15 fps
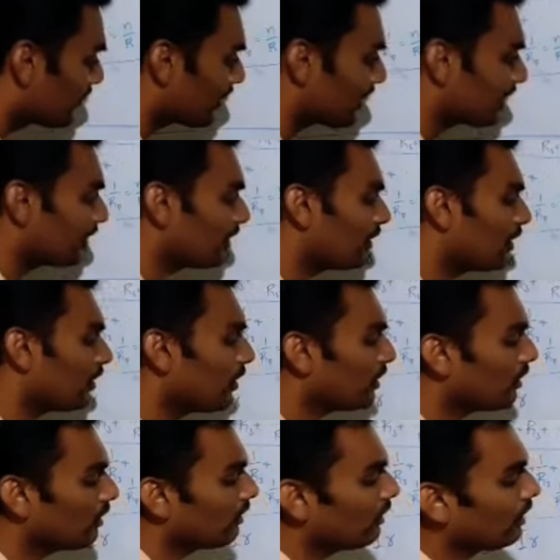second
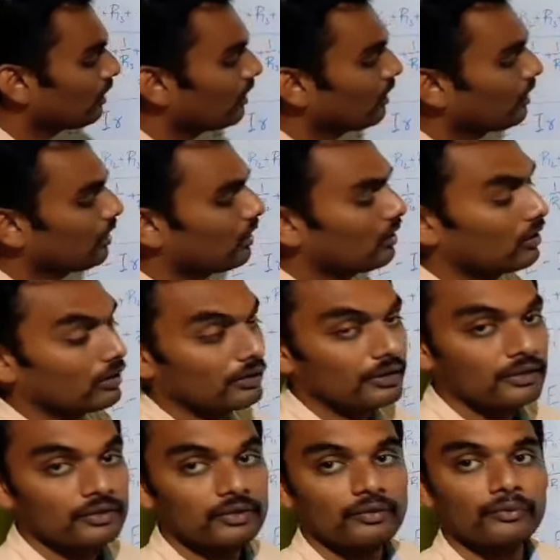law, or
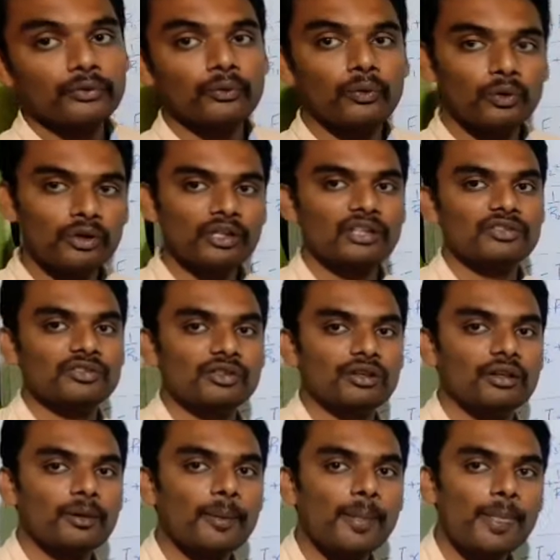Kirchhoff's voltage
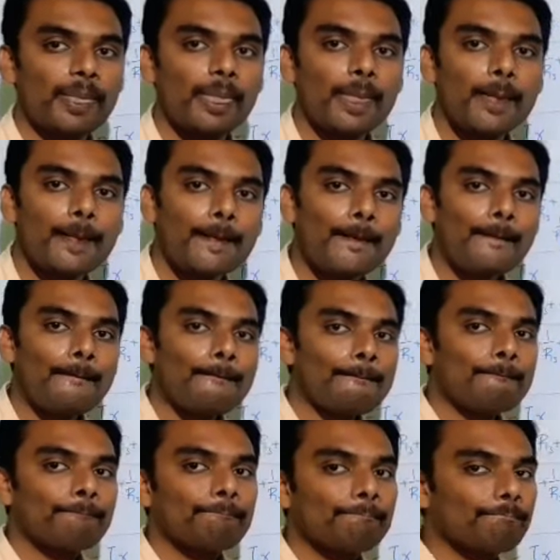law.
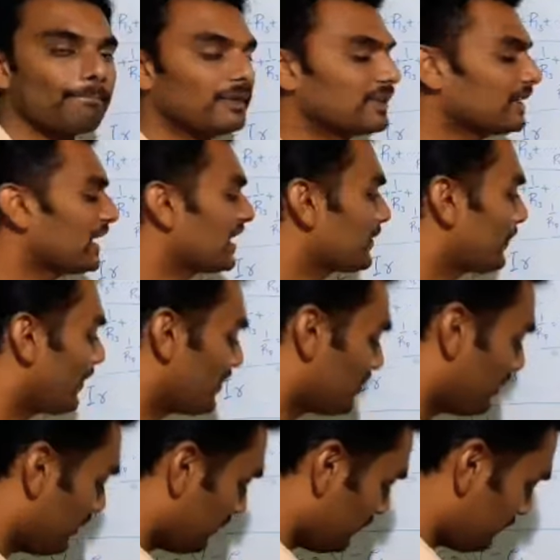The
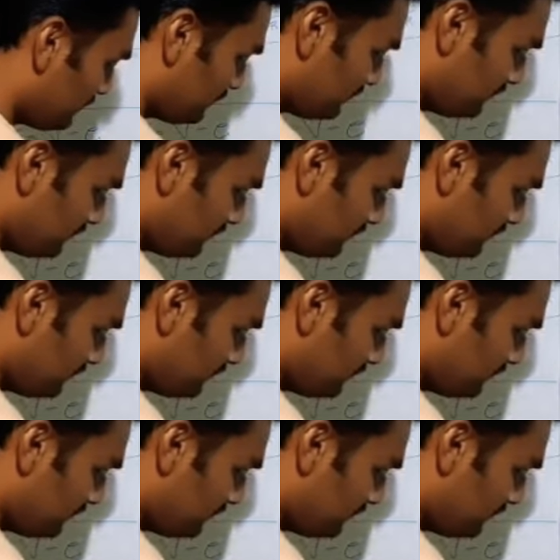expression